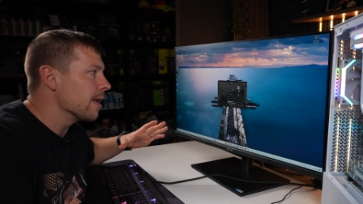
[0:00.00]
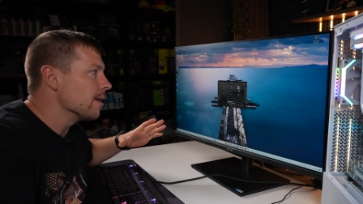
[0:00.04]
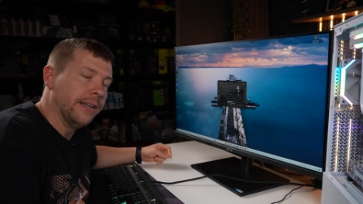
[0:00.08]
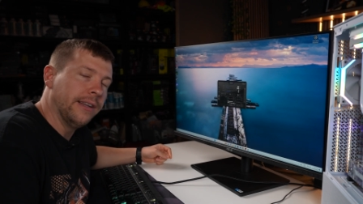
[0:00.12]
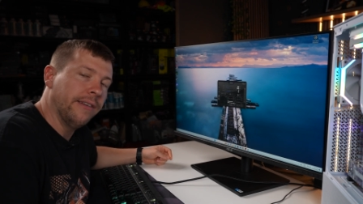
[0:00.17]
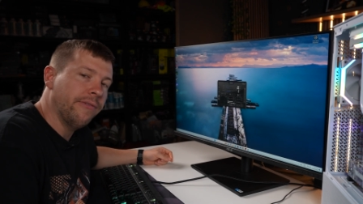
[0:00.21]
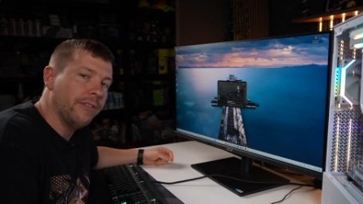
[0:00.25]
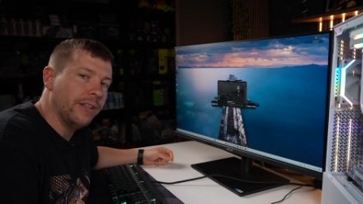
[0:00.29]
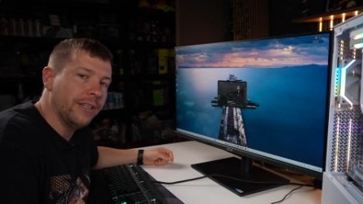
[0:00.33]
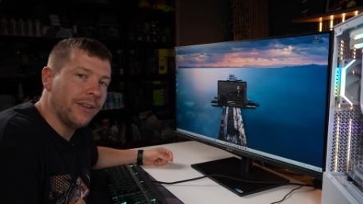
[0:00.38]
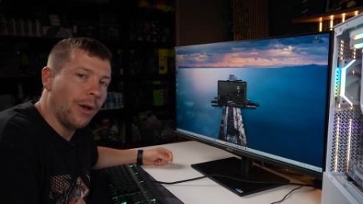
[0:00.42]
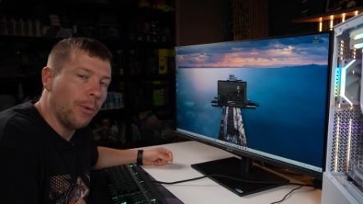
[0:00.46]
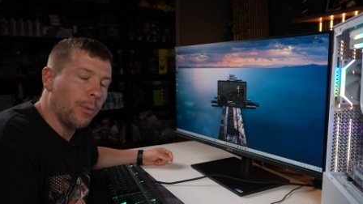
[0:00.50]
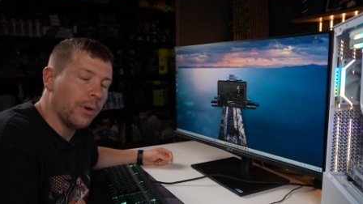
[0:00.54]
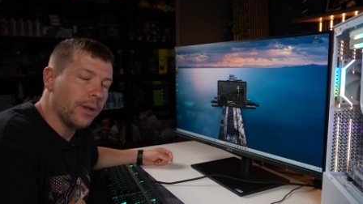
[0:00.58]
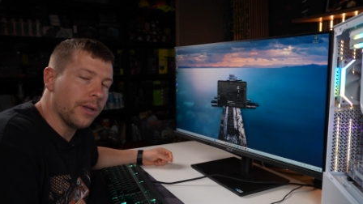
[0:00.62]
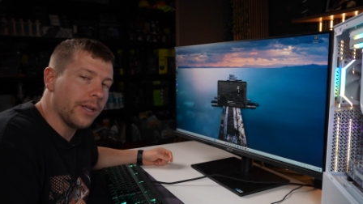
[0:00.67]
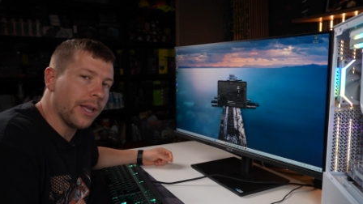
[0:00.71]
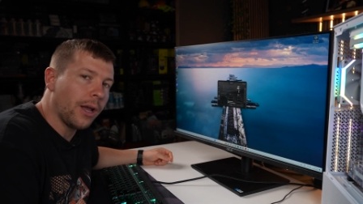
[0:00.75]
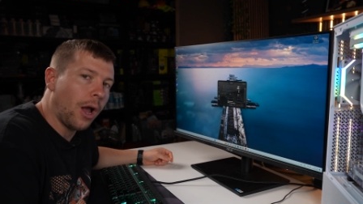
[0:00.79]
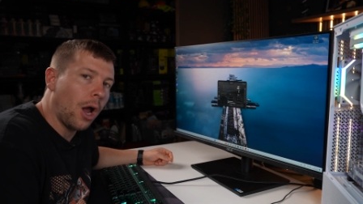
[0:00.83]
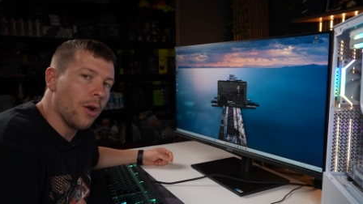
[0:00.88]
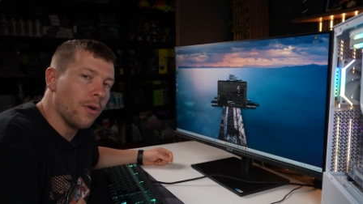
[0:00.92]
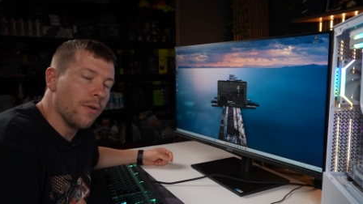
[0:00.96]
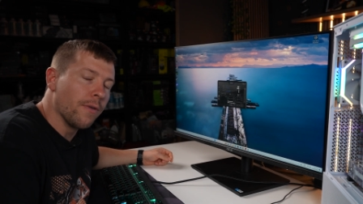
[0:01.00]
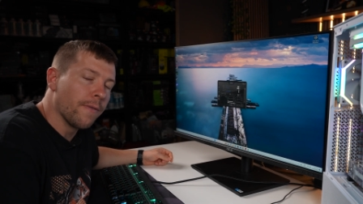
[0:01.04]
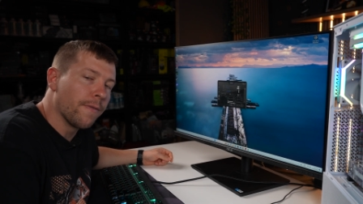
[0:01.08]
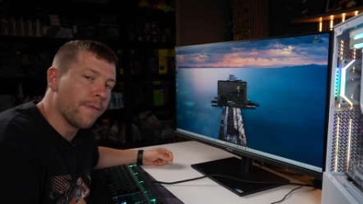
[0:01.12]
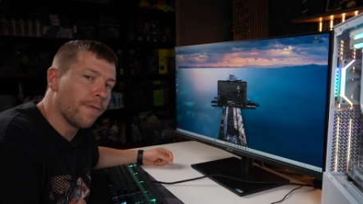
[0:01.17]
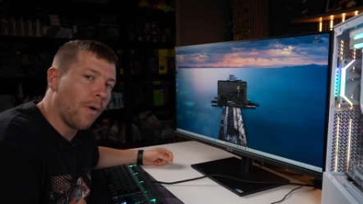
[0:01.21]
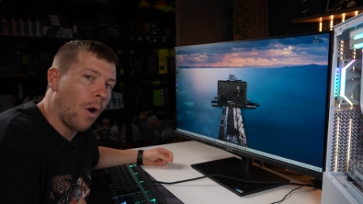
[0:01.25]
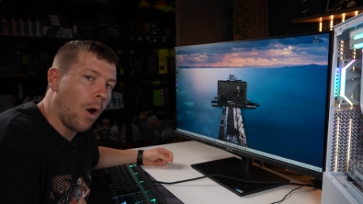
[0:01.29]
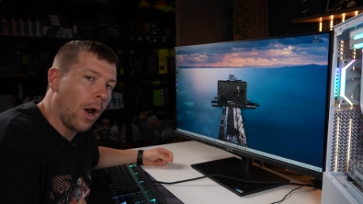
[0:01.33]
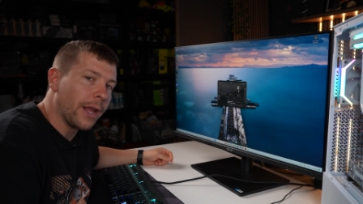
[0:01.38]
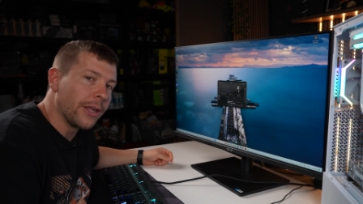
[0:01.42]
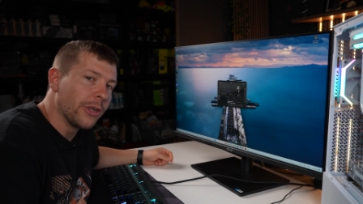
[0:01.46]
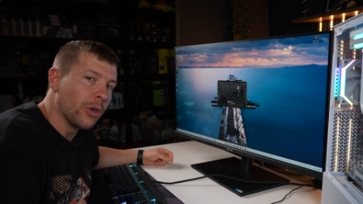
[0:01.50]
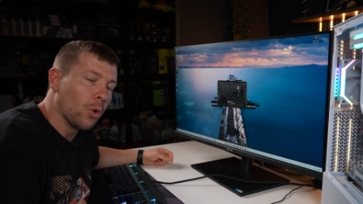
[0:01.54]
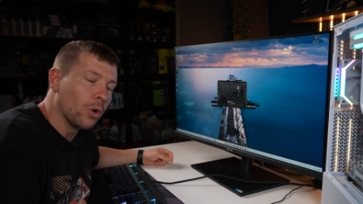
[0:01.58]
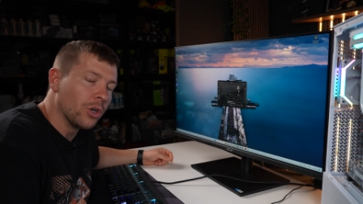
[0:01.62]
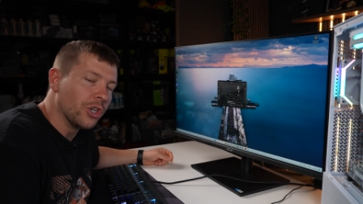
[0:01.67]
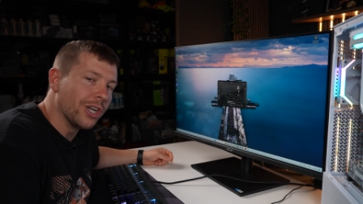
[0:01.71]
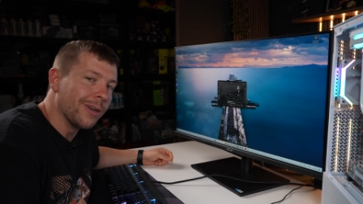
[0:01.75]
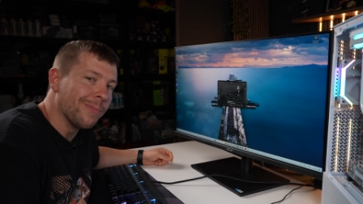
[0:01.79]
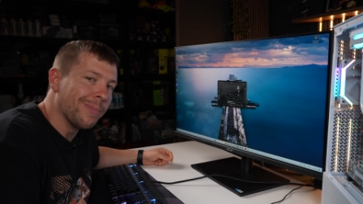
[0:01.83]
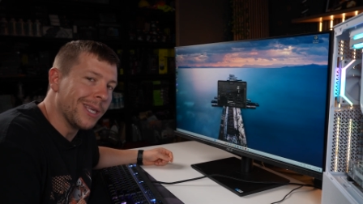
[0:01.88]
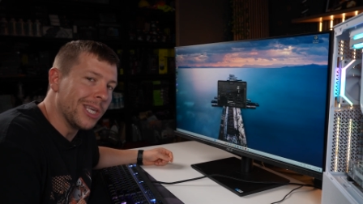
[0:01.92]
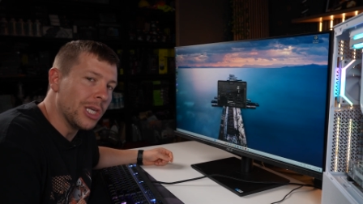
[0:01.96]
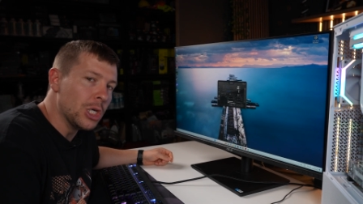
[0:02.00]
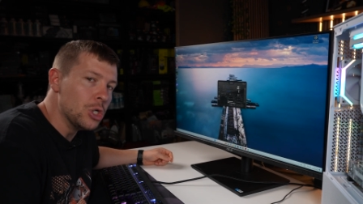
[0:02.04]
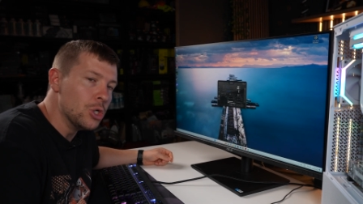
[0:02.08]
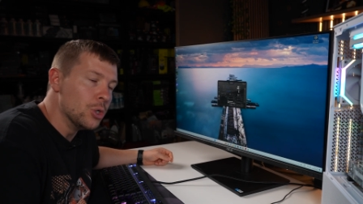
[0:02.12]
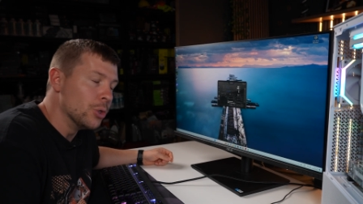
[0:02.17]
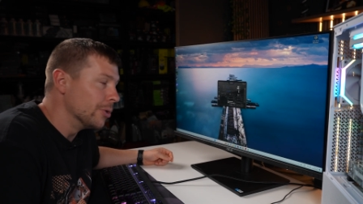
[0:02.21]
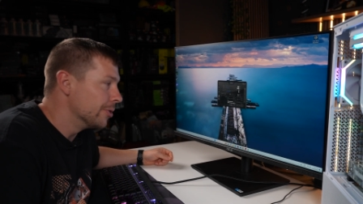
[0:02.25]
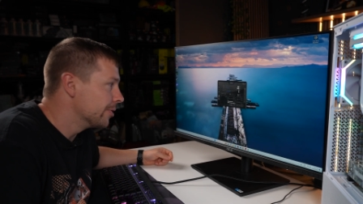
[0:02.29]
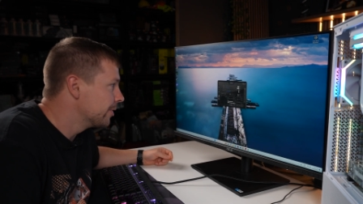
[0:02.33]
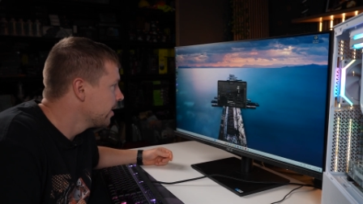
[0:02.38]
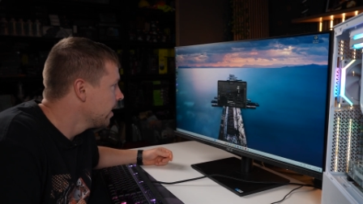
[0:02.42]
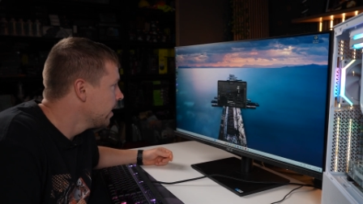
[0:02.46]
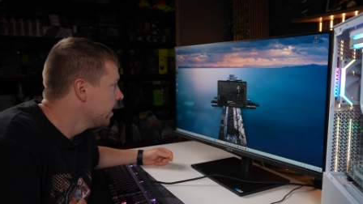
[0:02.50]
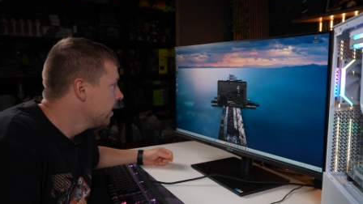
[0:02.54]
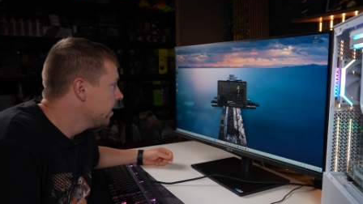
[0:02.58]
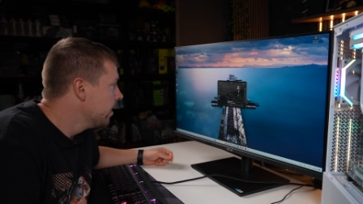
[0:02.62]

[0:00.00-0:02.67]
I definitely don't want to go frying your G P Us.